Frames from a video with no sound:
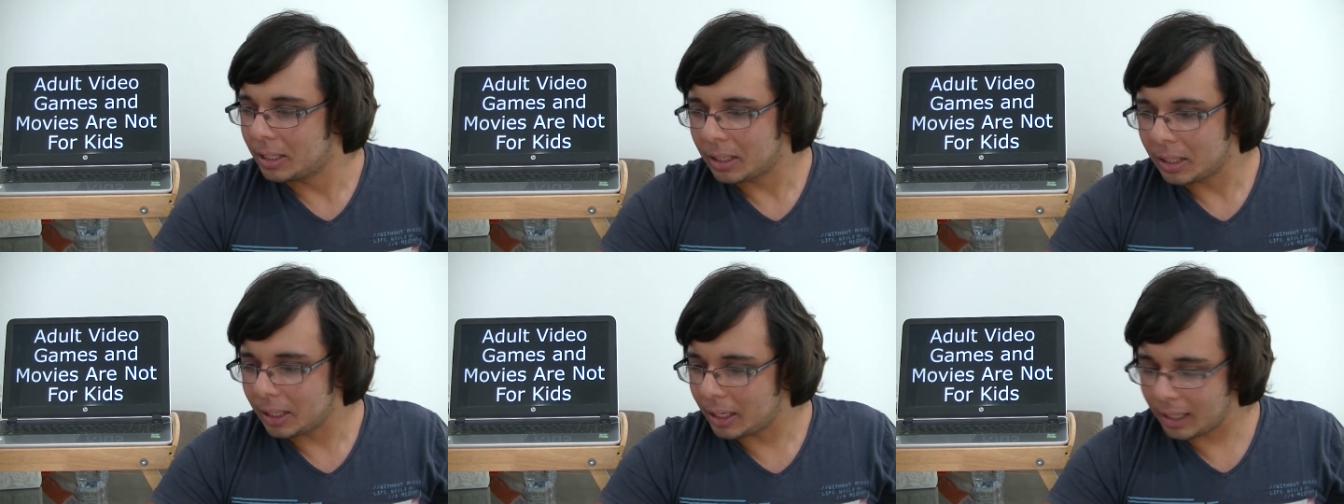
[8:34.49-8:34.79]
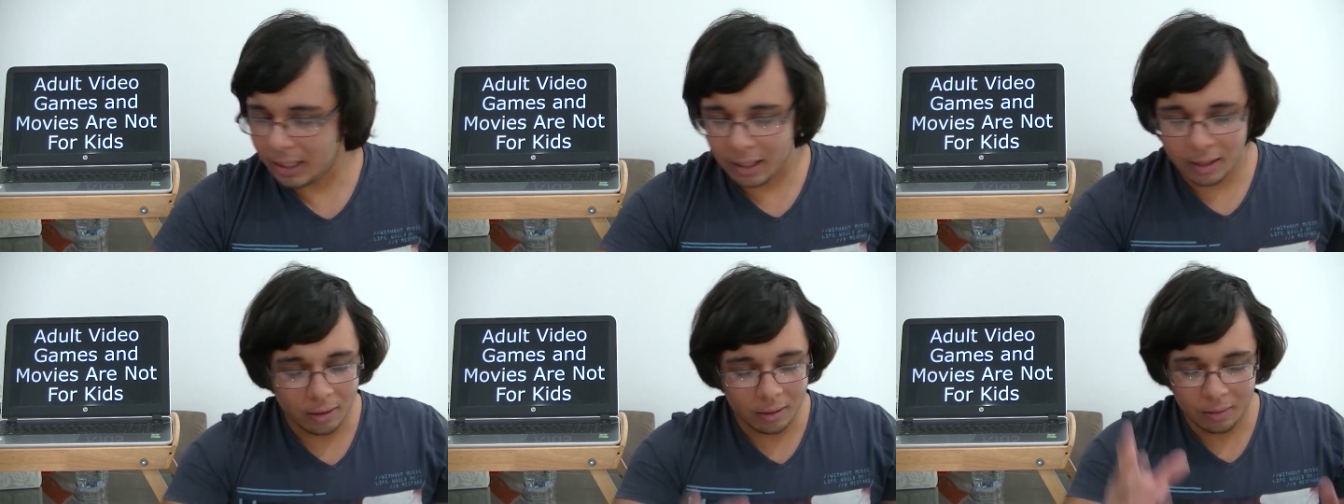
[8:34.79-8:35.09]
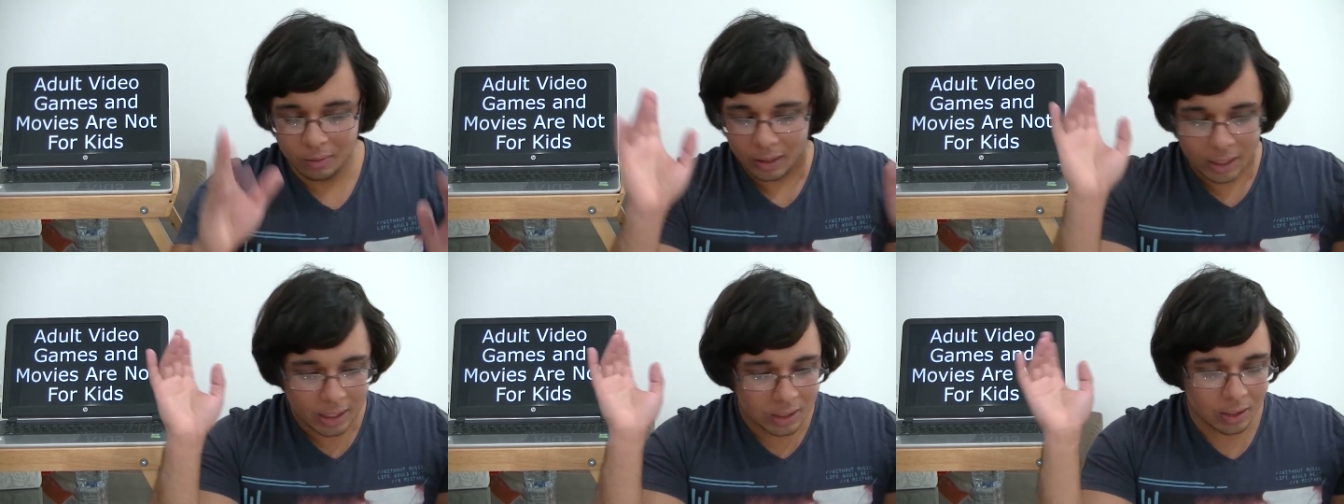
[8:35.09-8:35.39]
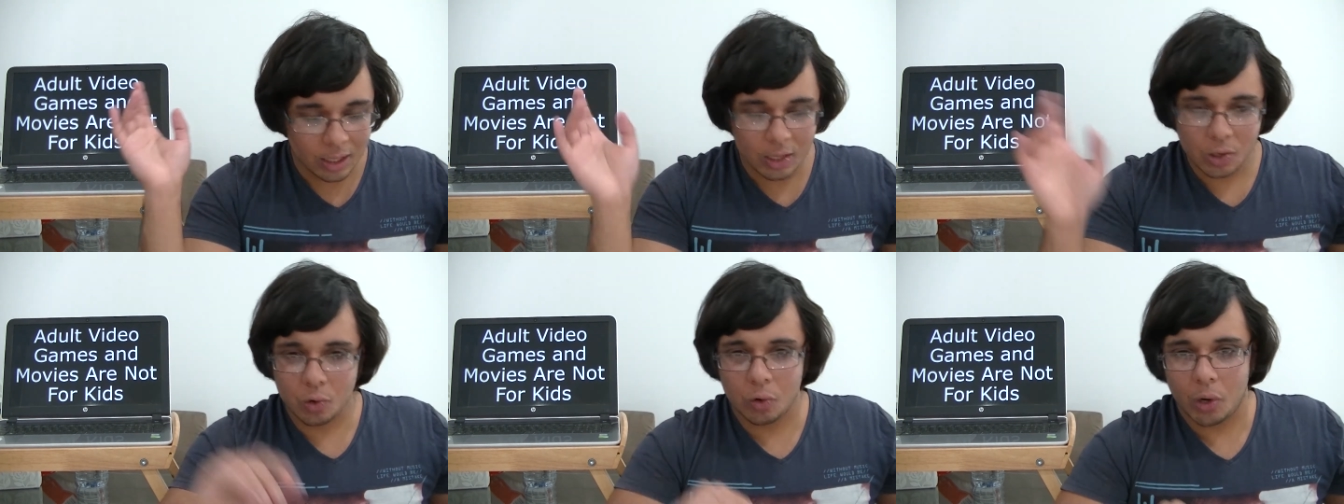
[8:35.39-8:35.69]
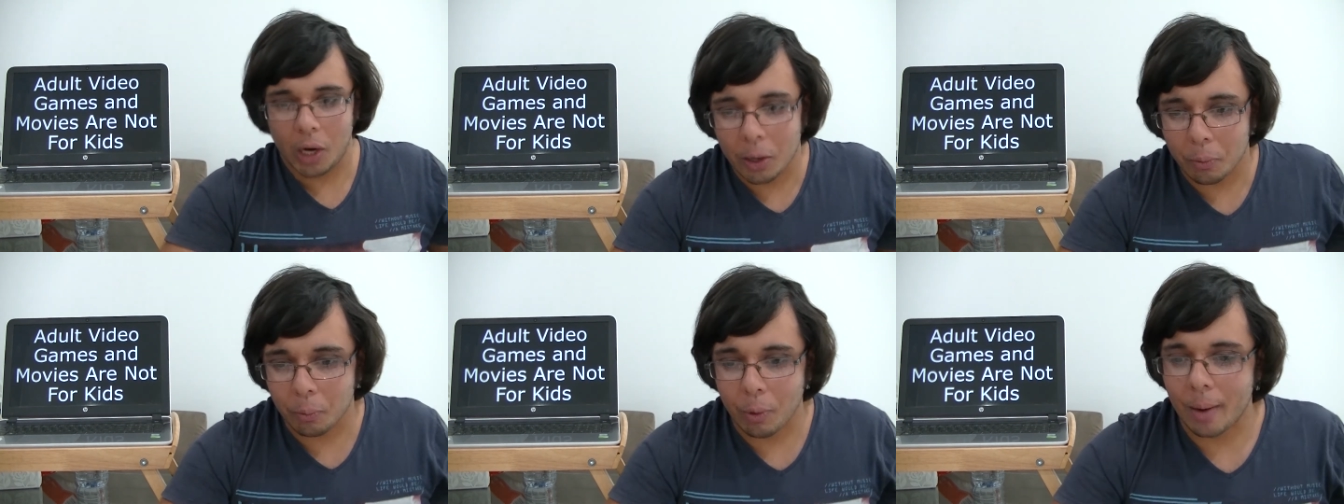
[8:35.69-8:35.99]
like, let's, let's
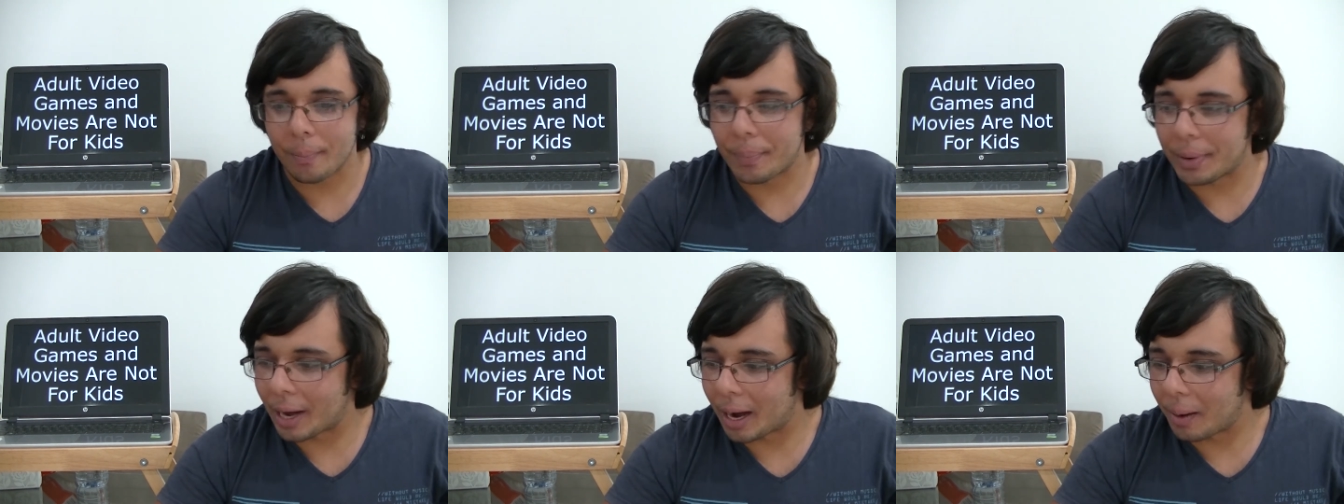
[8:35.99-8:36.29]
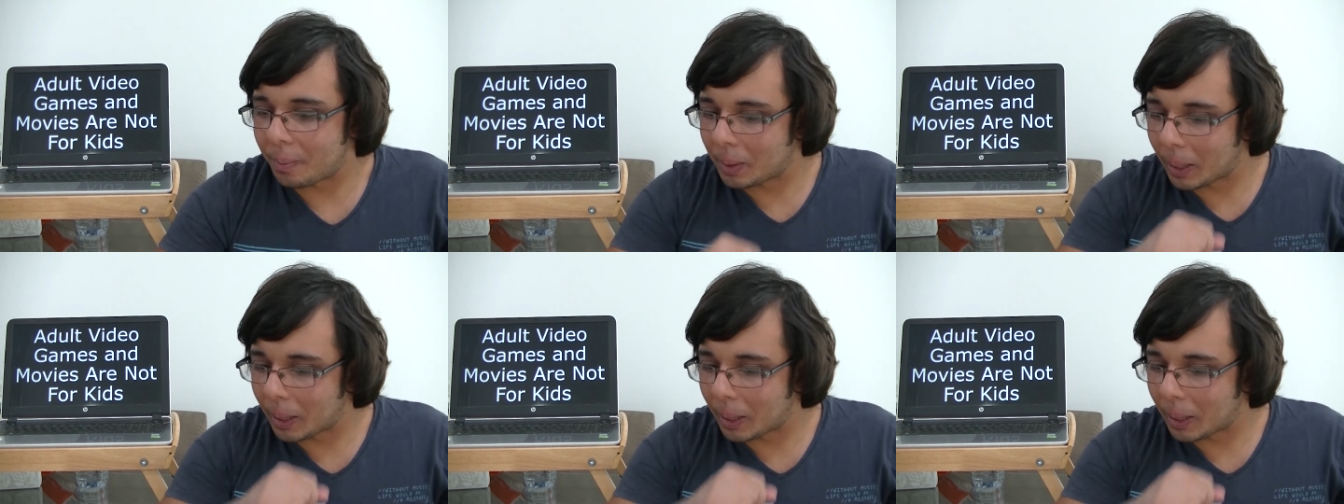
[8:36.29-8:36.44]
try and wrap it up.